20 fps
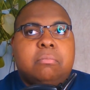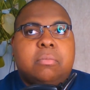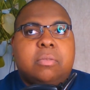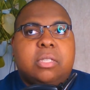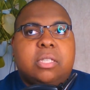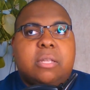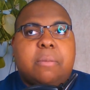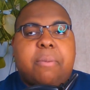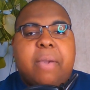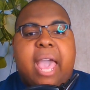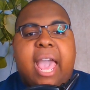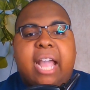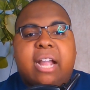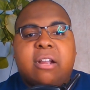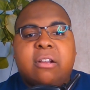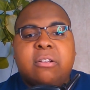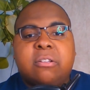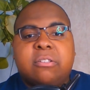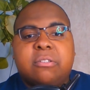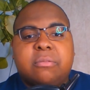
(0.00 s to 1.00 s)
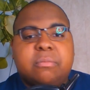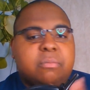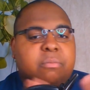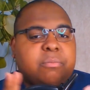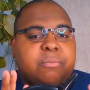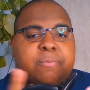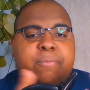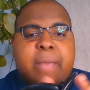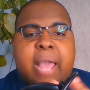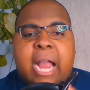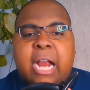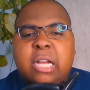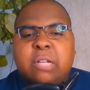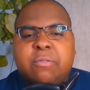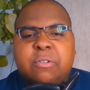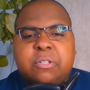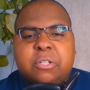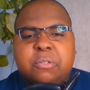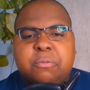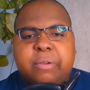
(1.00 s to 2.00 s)
the Packers
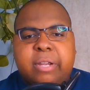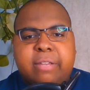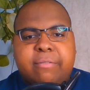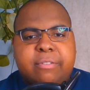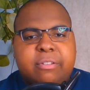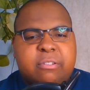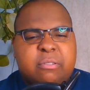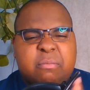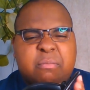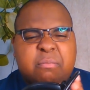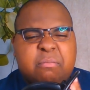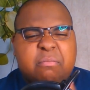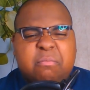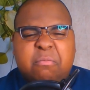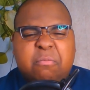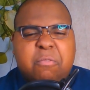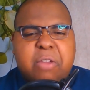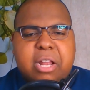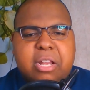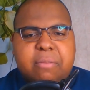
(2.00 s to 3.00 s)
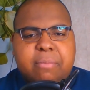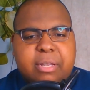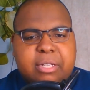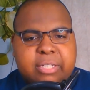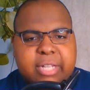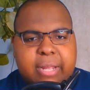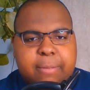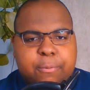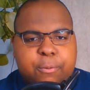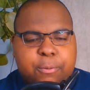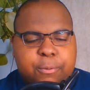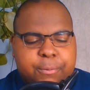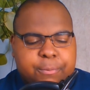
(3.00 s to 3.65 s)
versus Ravens, random example.